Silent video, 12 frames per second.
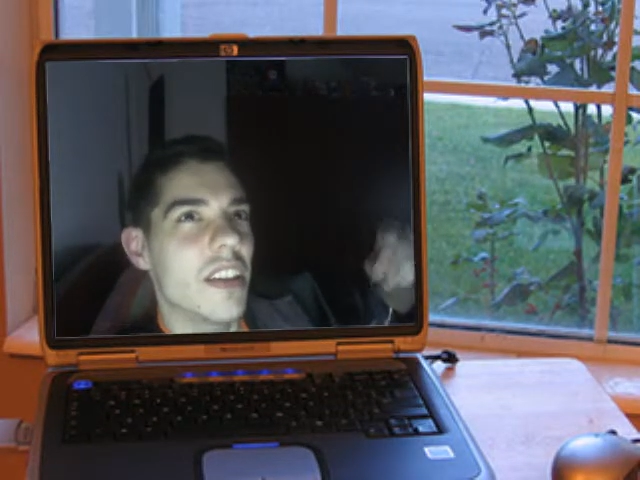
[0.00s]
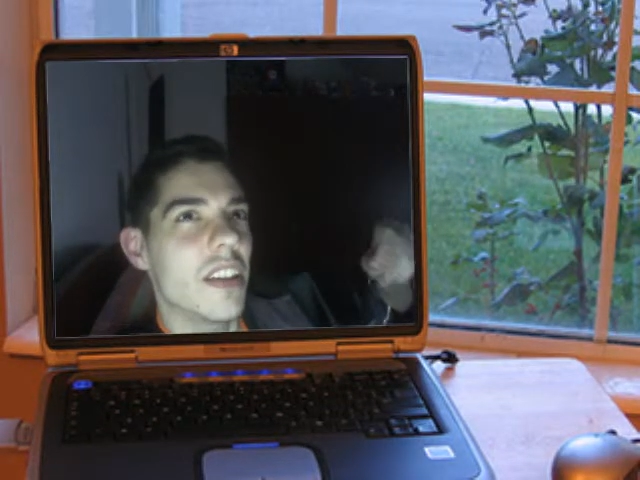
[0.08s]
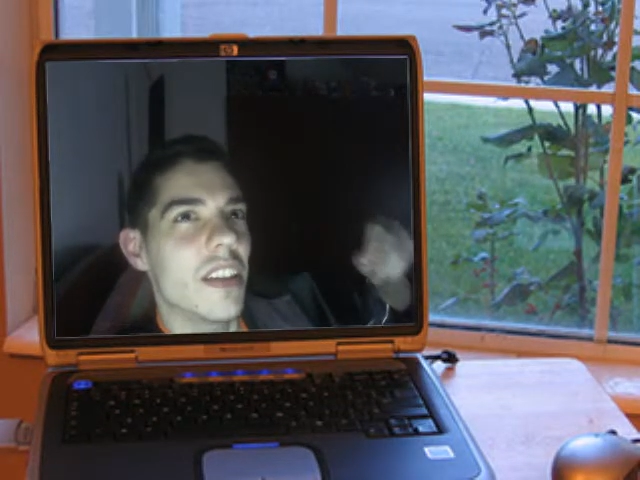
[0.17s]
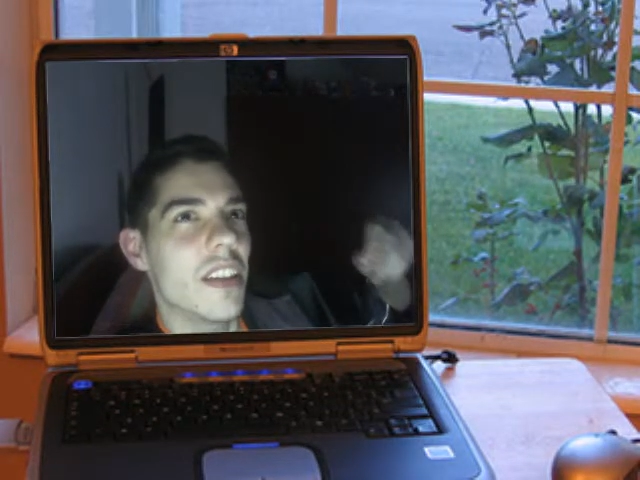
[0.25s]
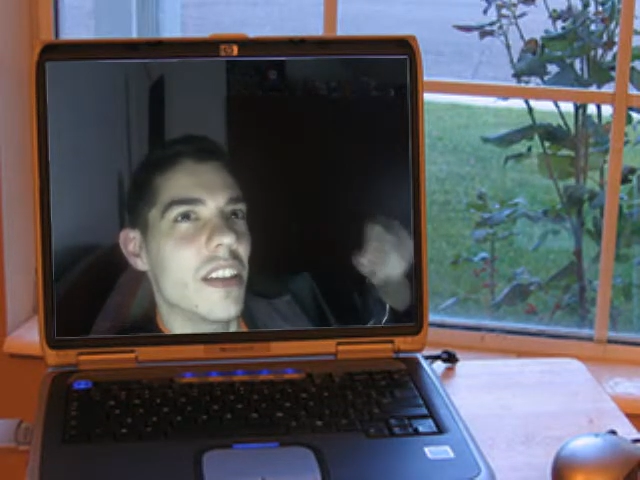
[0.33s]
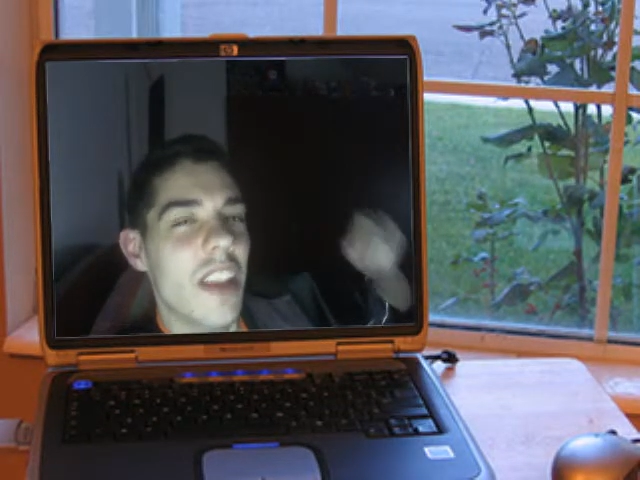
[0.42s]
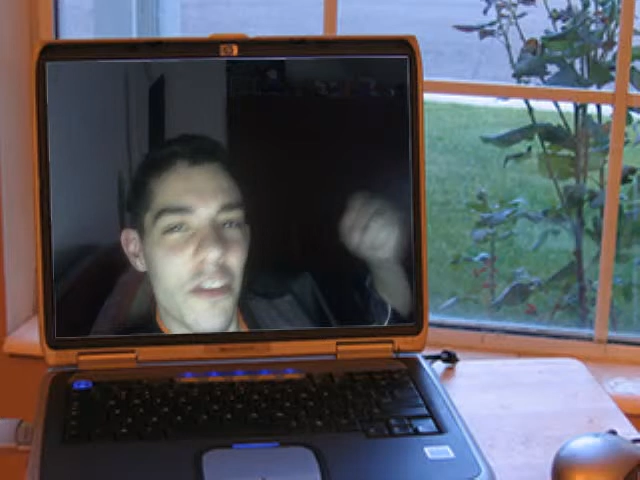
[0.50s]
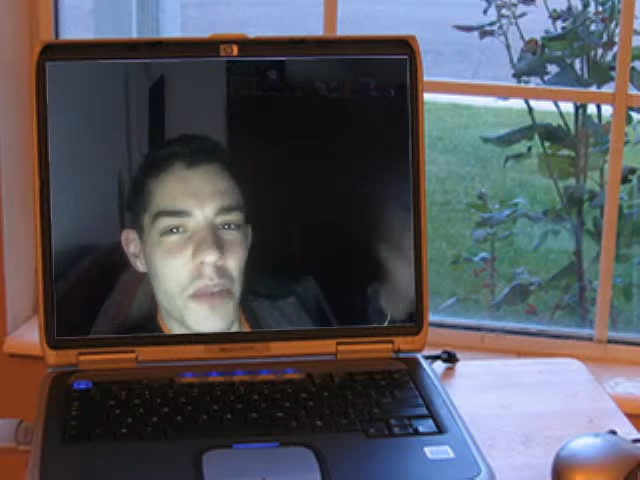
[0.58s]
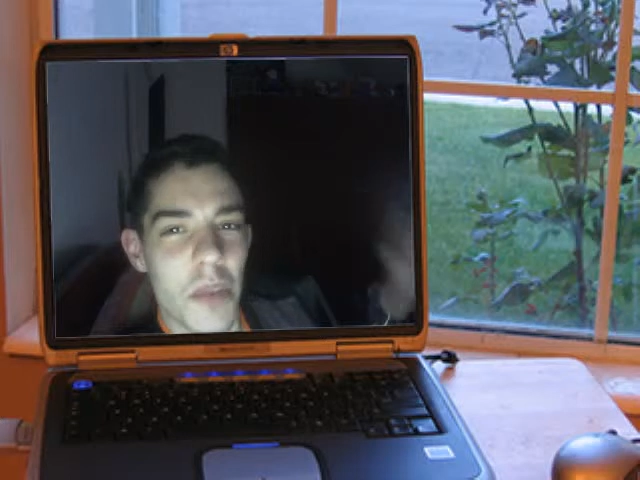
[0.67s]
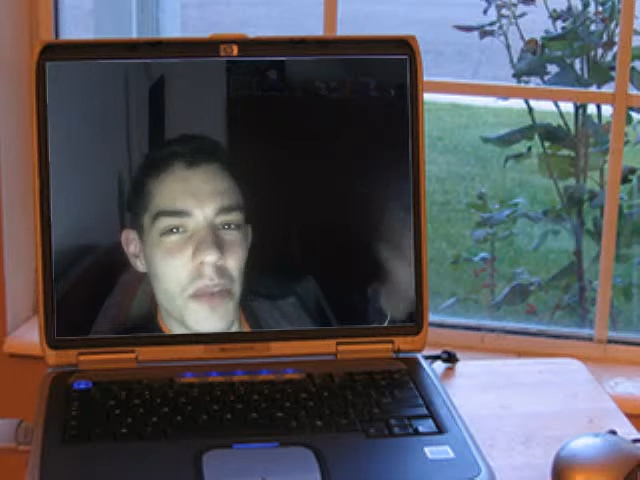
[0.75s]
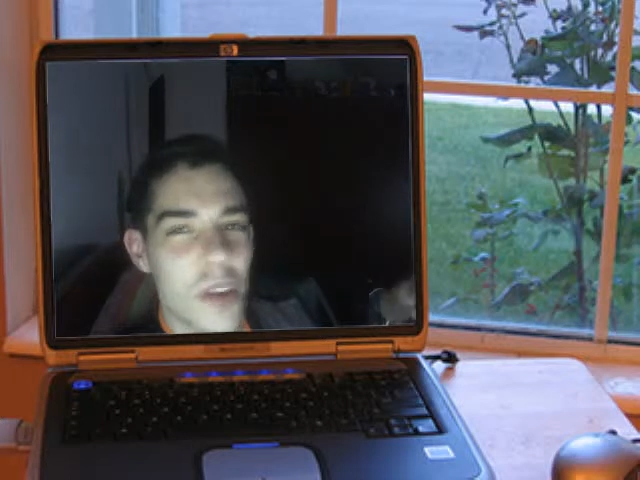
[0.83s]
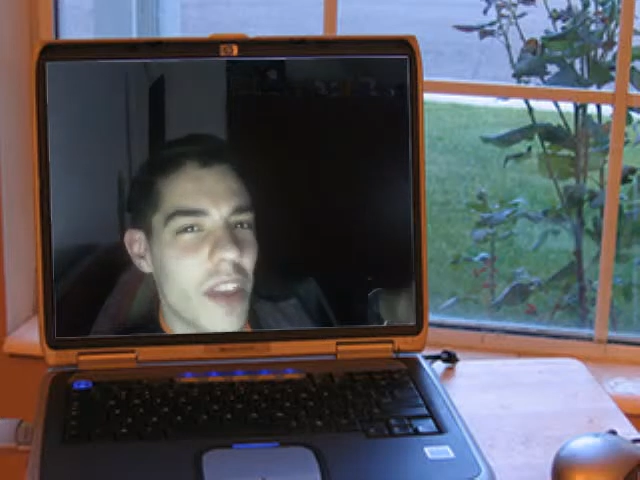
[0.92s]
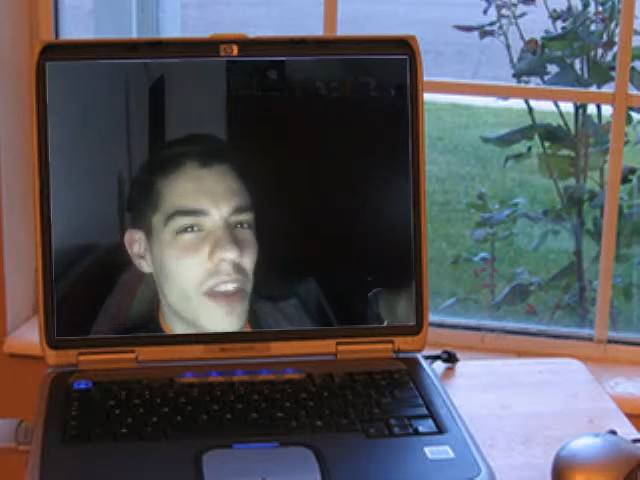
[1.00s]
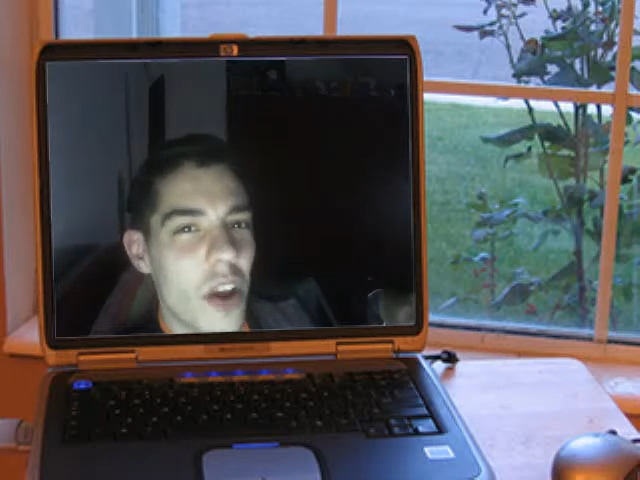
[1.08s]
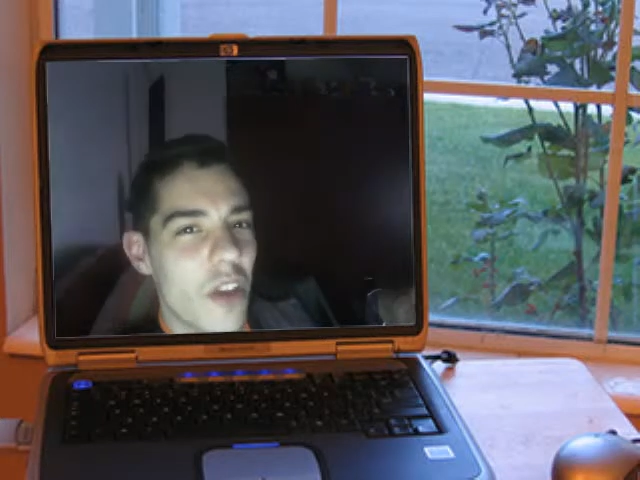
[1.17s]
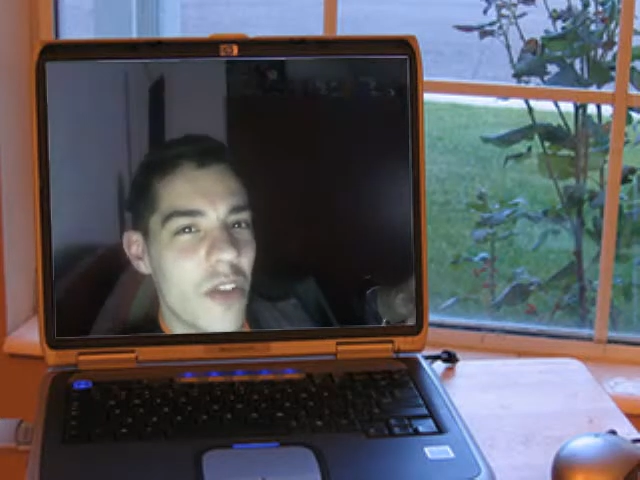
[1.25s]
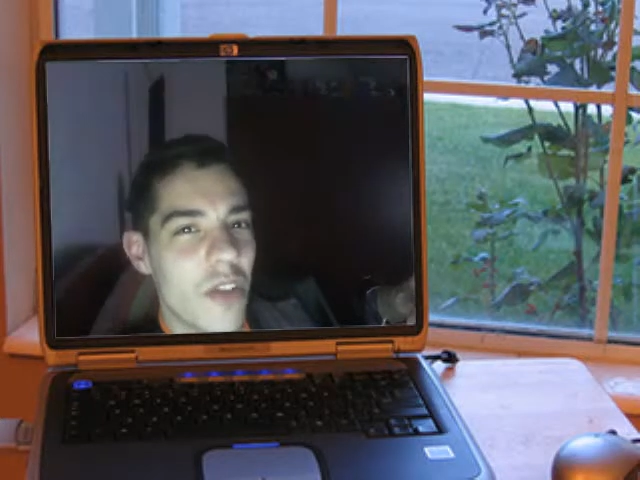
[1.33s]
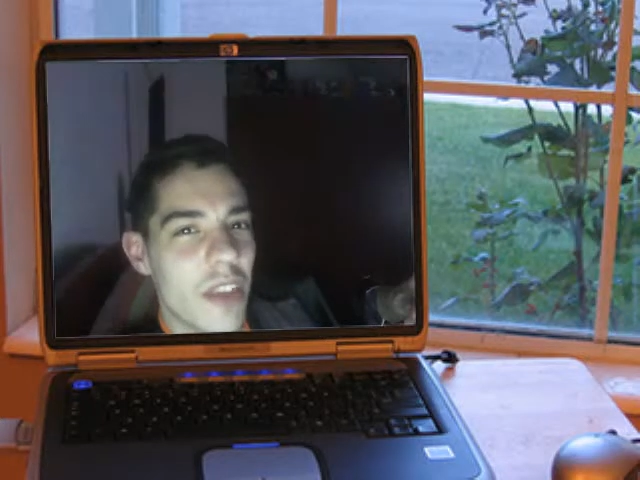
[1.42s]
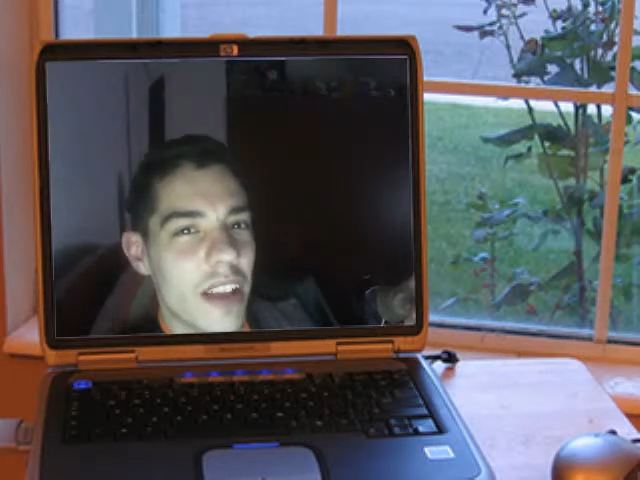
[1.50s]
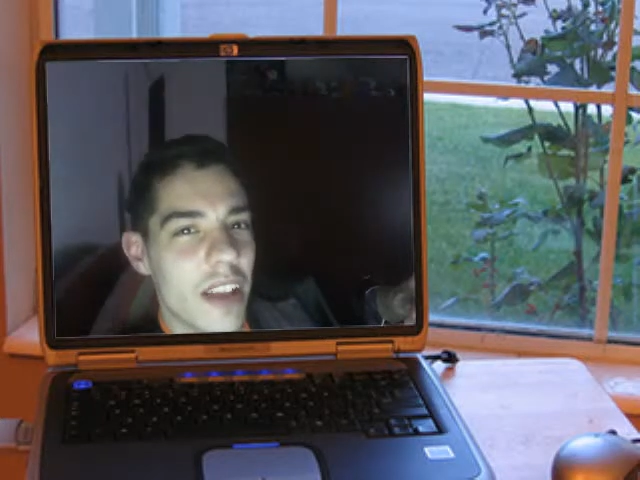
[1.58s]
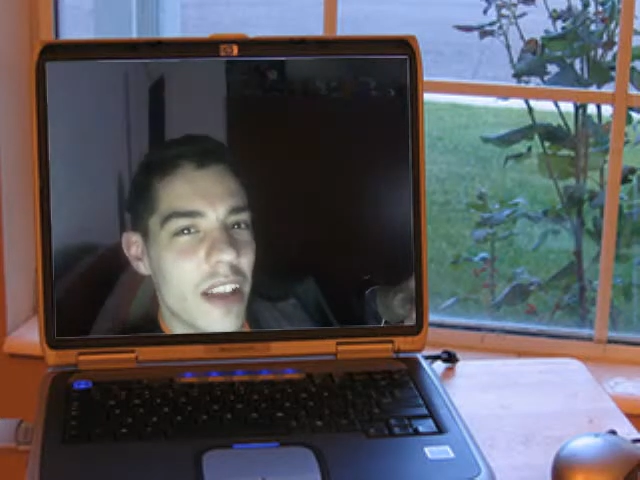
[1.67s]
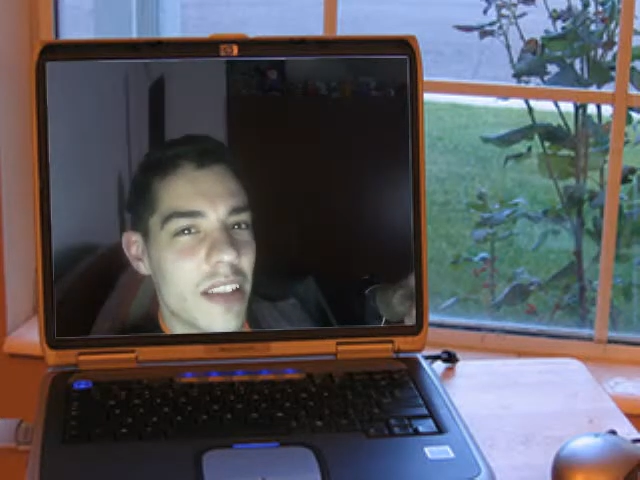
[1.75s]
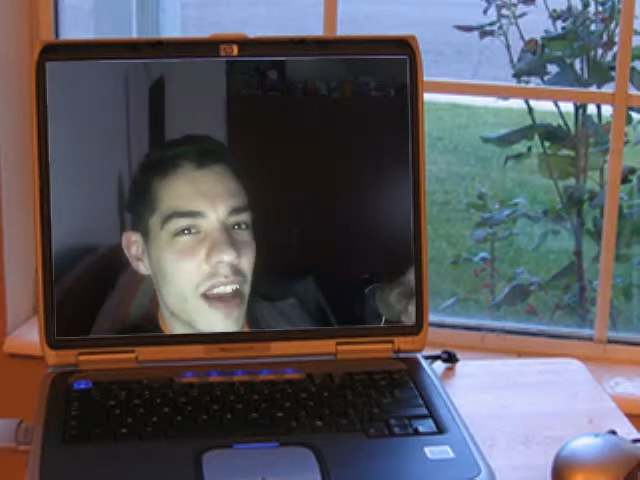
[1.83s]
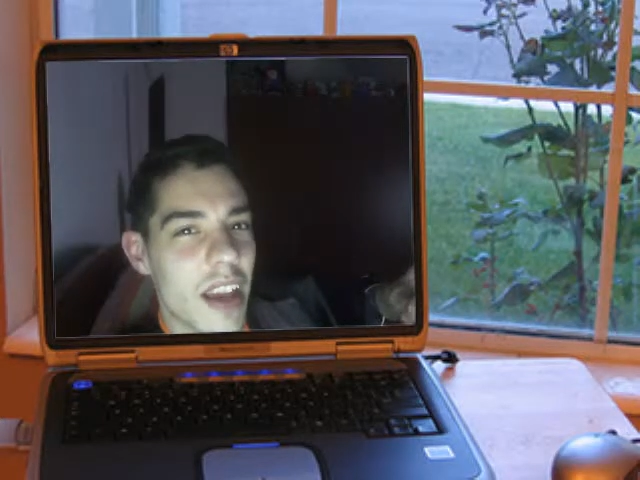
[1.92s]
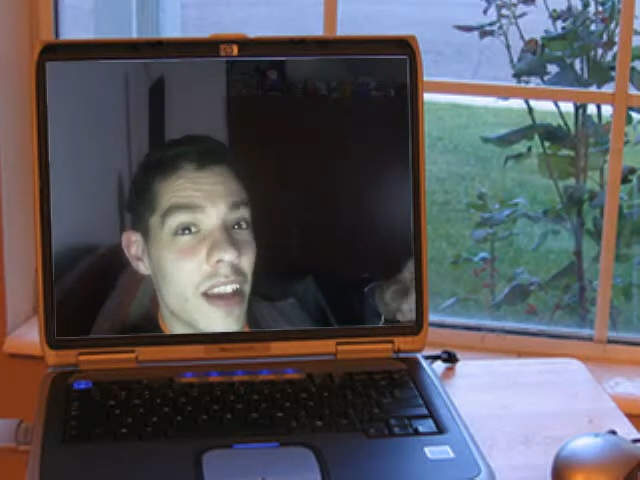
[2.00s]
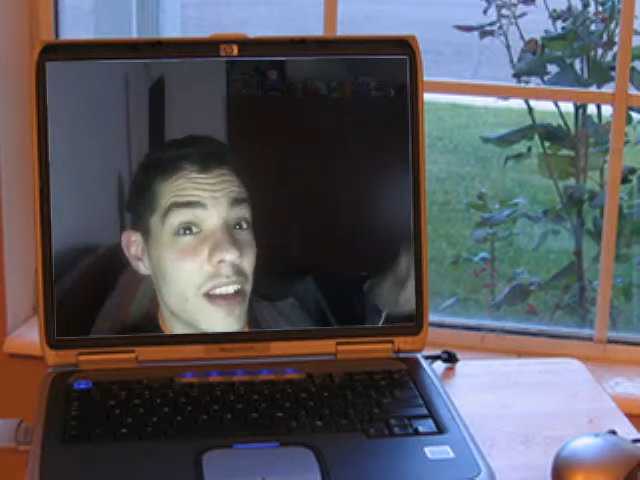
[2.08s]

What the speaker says: left me on that oval that day